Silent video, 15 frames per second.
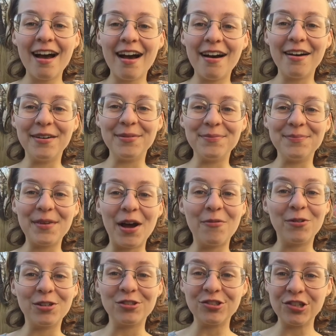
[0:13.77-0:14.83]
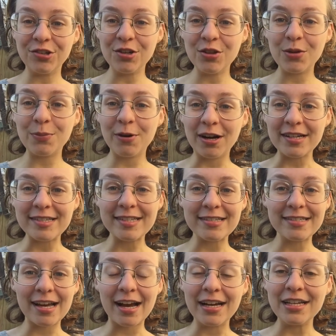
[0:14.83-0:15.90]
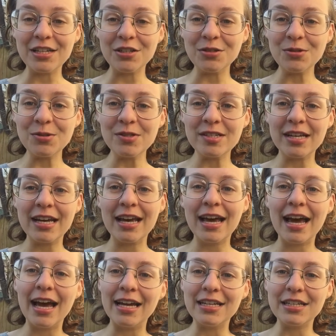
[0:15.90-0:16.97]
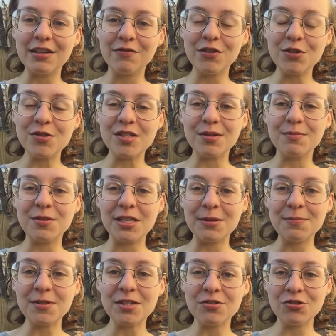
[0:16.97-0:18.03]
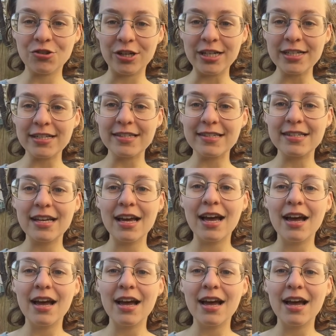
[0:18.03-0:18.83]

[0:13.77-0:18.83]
I want to show you the process I used and give you some tips and tricks